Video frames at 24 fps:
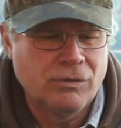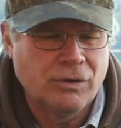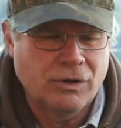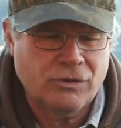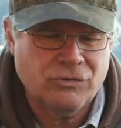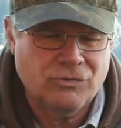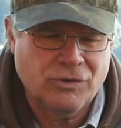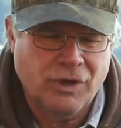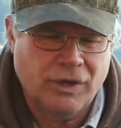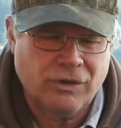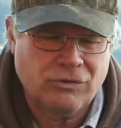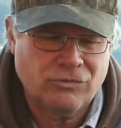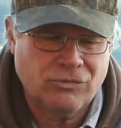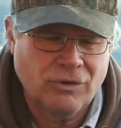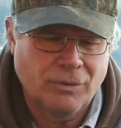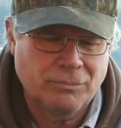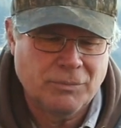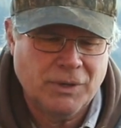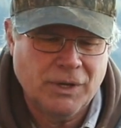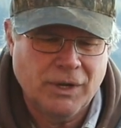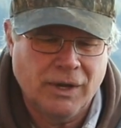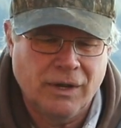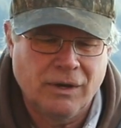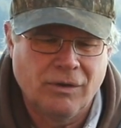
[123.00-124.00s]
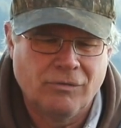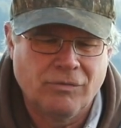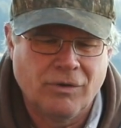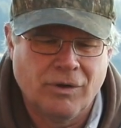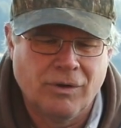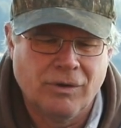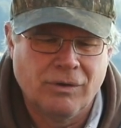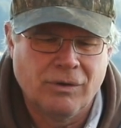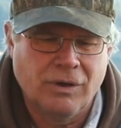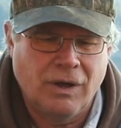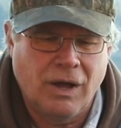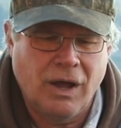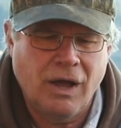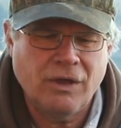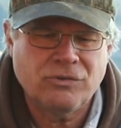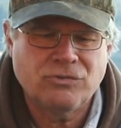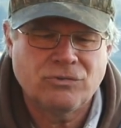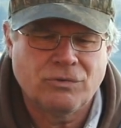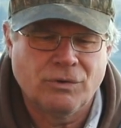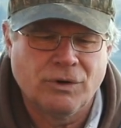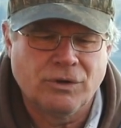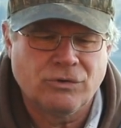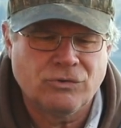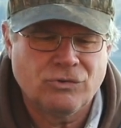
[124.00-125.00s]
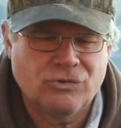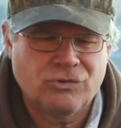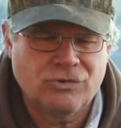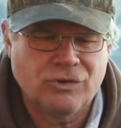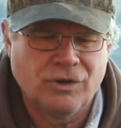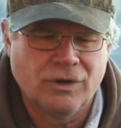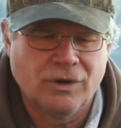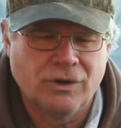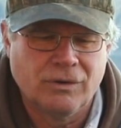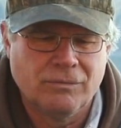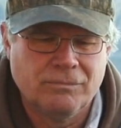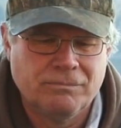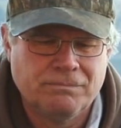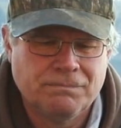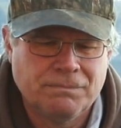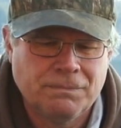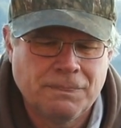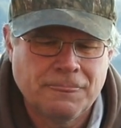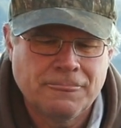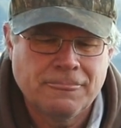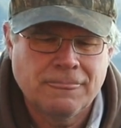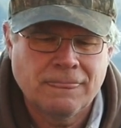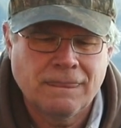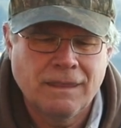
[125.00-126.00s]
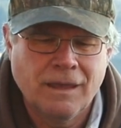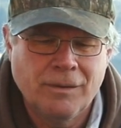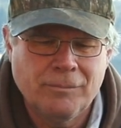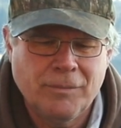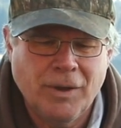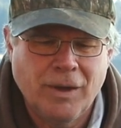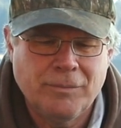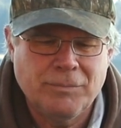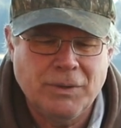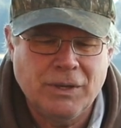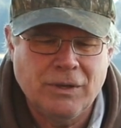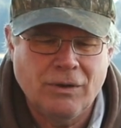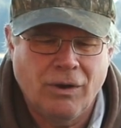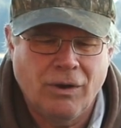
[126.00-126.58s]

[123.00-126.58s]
looks like some kind of a ostrich. That might be